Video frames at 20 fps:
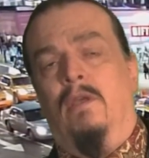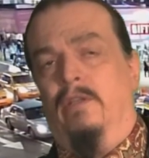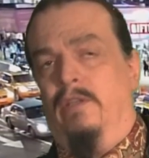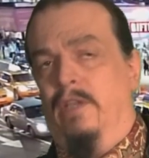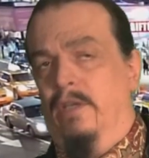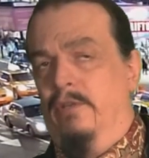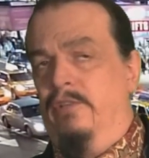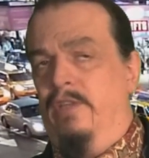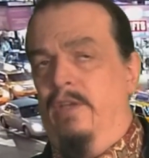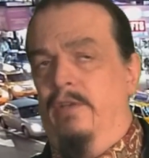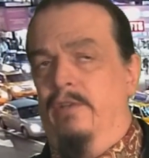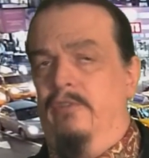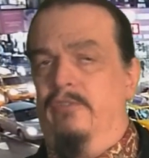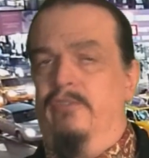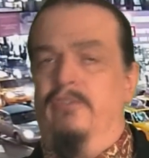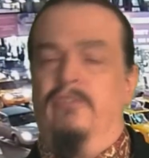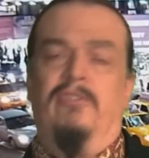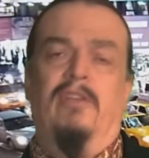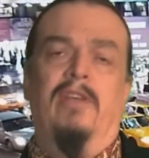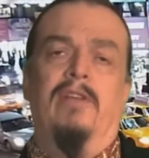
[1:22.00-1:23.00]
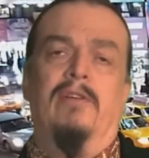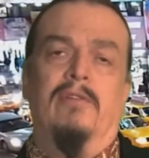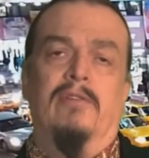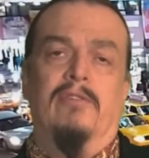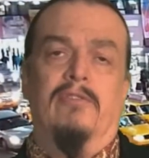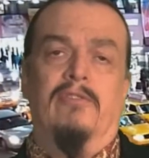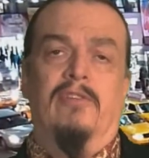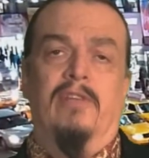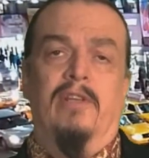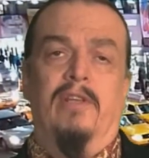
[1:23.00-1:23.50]
And downtown is the center
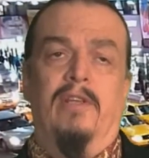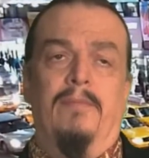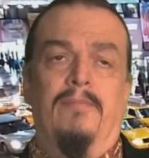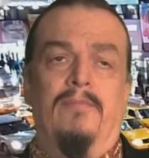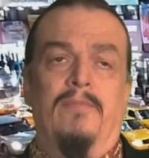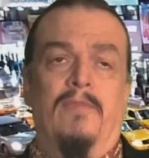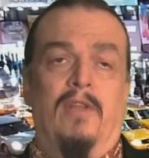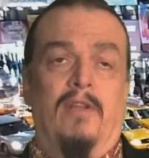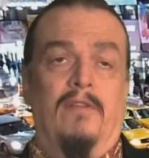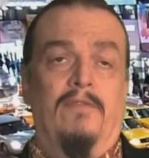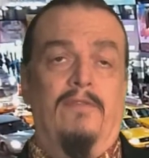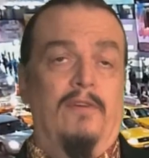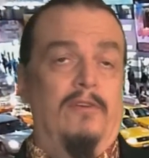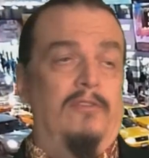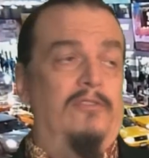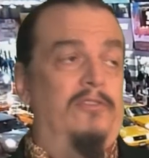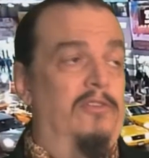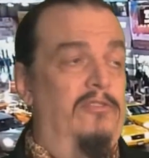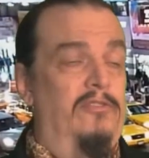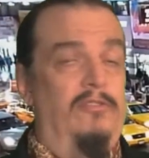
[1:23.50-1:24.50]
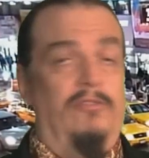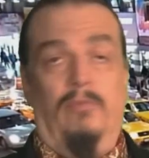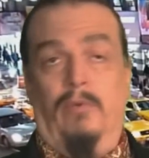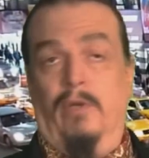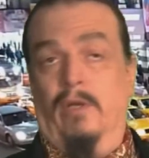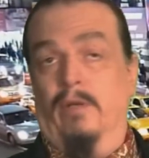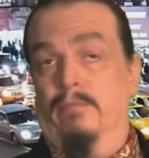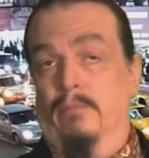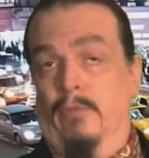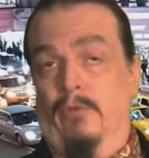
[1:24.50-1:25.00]
of the city. Now, at first, this is
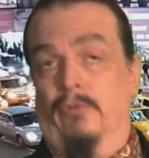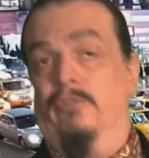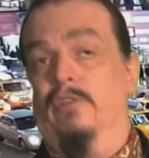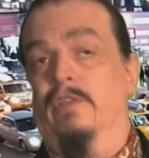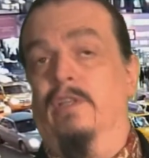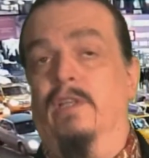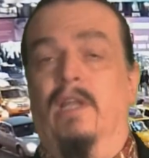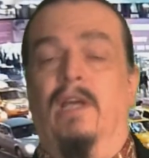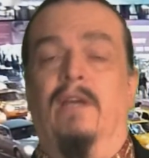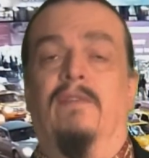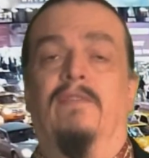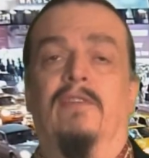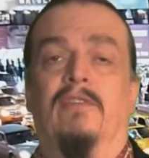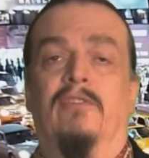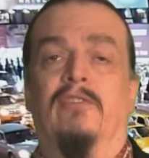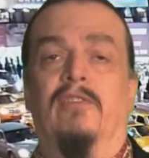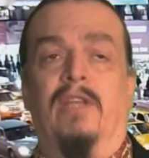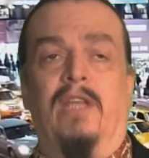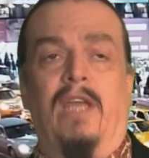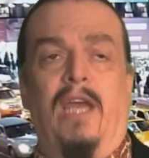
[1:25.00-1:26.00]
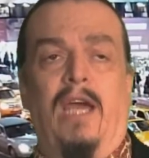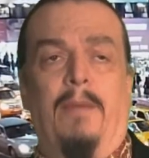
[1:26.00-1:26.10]
where most of the life of the city